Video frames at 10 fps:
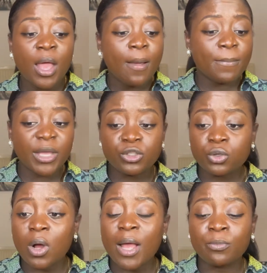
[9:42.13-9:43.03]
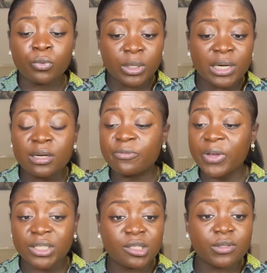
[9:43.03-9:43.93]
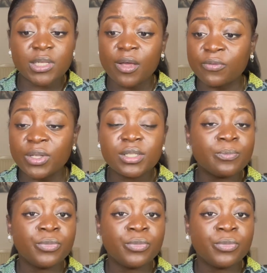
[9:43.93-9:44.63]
make sure I'm running an effective service,